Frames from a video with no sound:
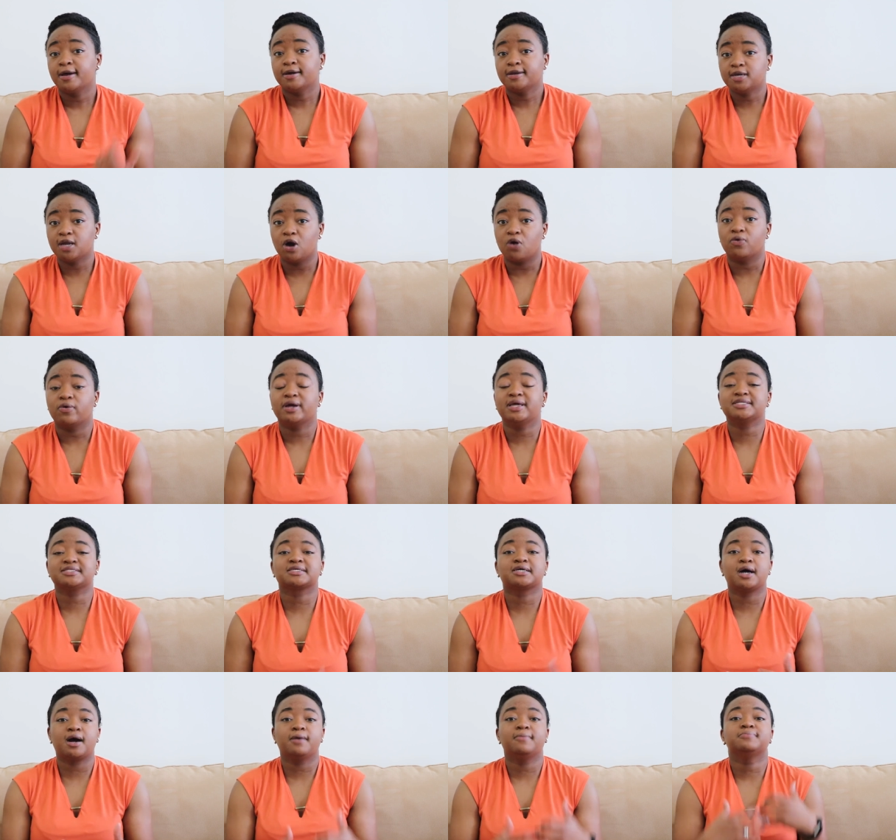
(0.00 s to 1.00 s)
No, it's
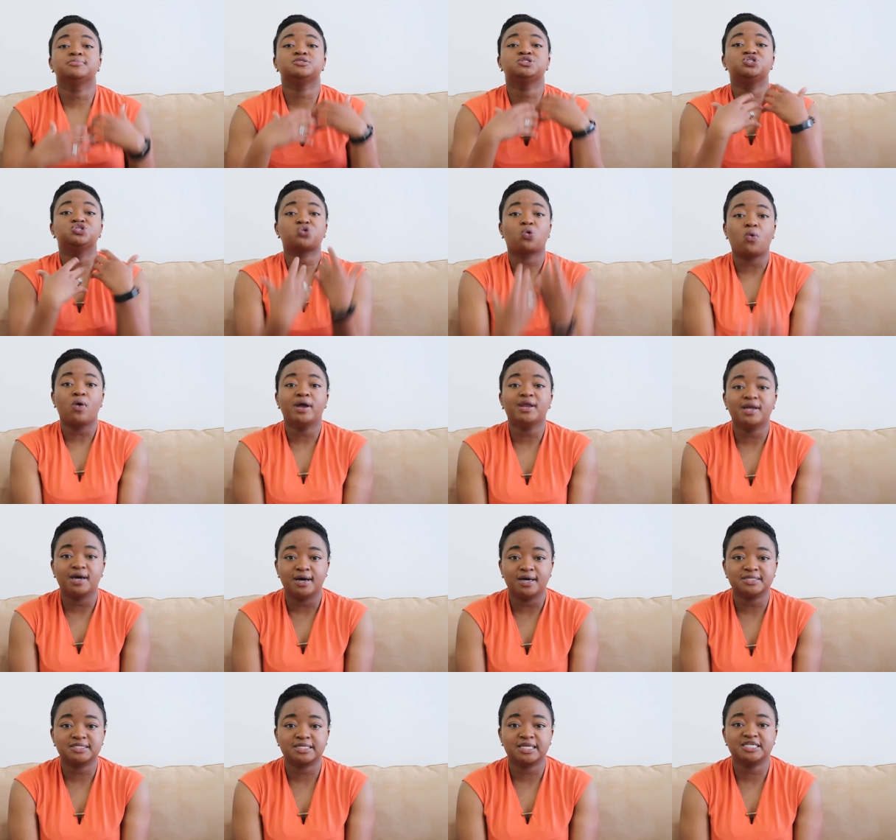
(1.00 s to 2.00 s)
come join us.